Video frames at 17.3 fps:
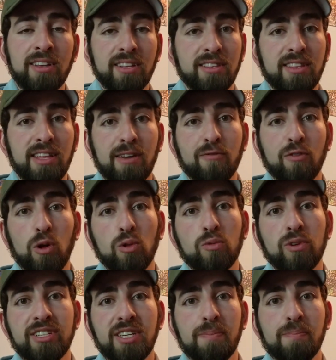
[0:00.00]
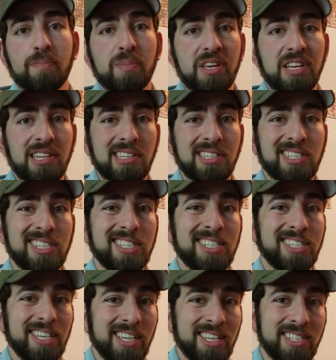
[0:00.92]
that they've already built
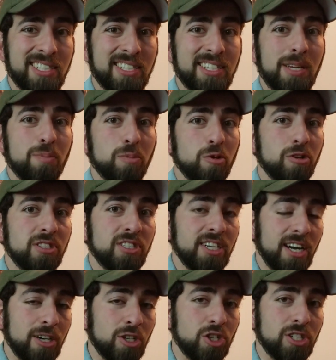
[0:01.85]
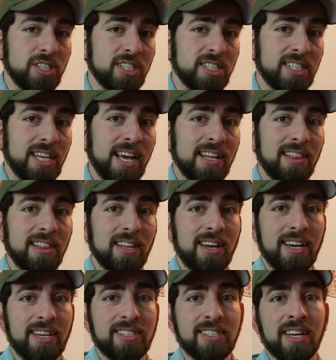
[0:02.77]
60 production
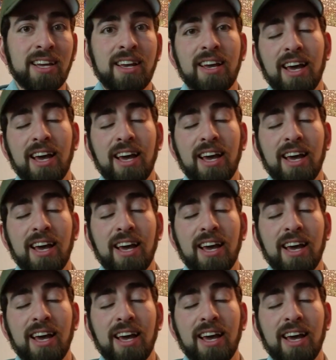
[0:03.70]
satellites